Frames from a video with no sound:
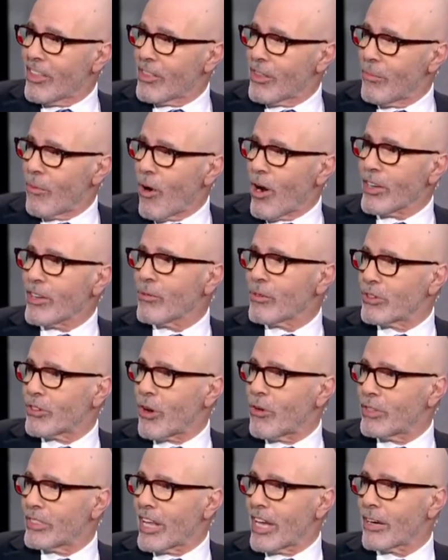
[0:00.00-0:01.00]
The market was
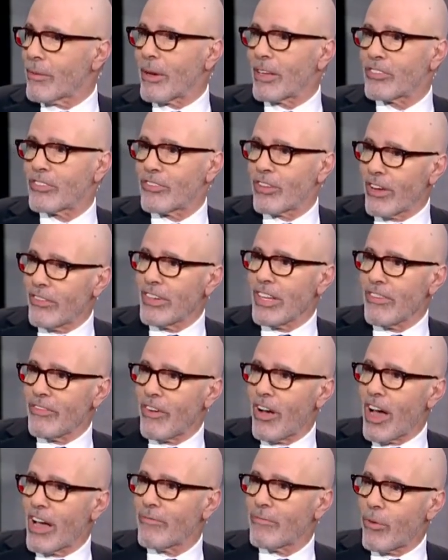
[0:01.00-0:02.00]
going down about
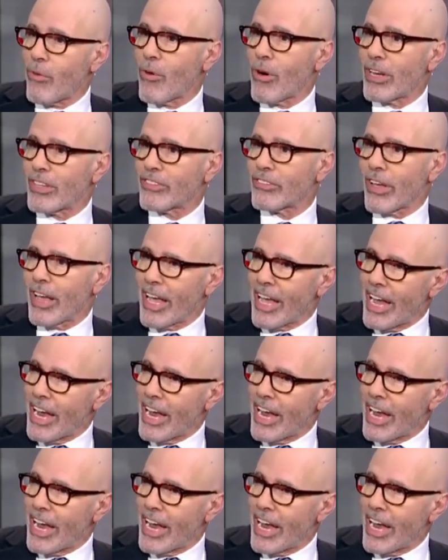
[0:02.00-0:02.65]
75 points